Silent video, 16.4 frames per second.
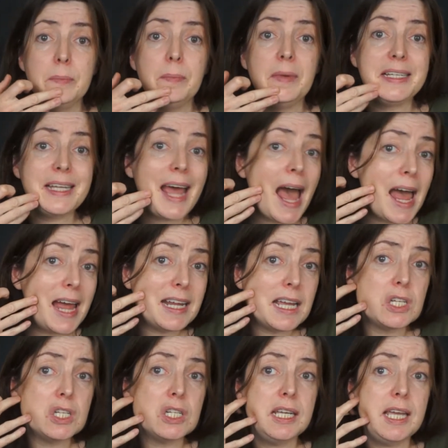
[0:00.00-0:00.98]
My dad
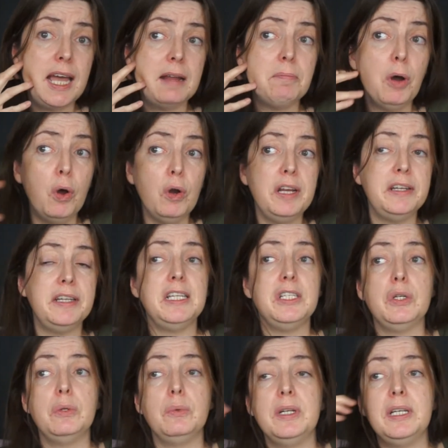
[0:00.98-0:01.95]
actually had
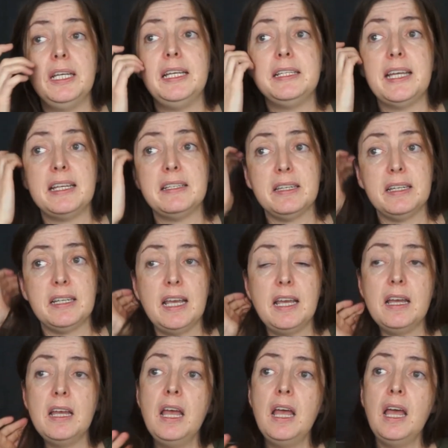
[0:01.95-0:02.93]
Polynesian when he tested it
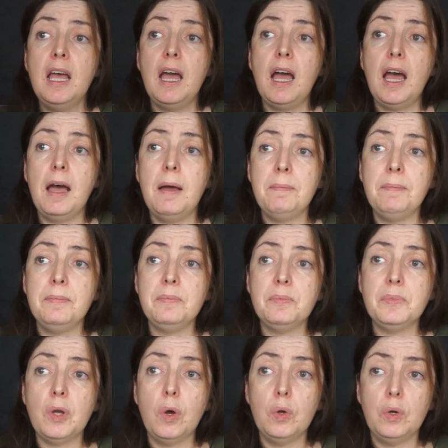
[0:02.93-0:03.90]
um,
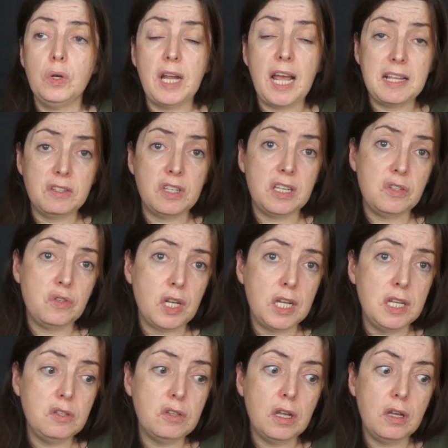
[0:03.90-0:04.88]
on Ancestry,
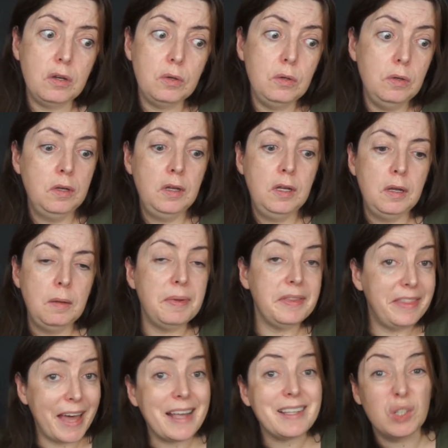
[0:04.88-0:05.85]
so but
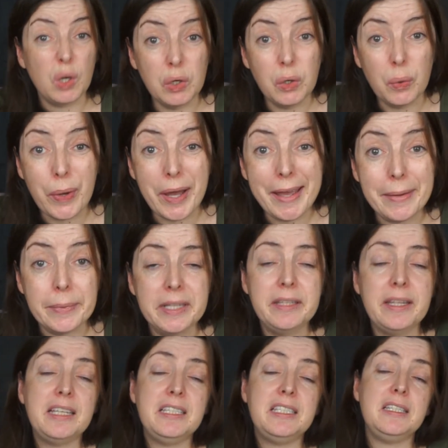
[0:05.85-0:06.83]
that's gone away when
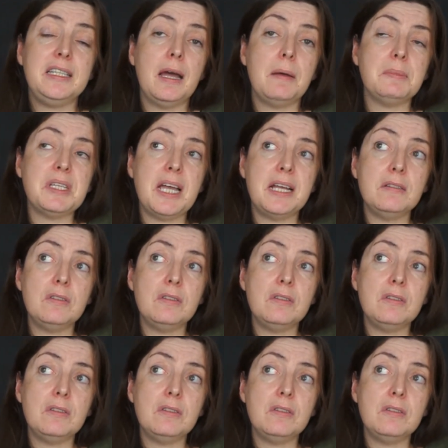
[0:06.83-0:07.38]
they did the updates.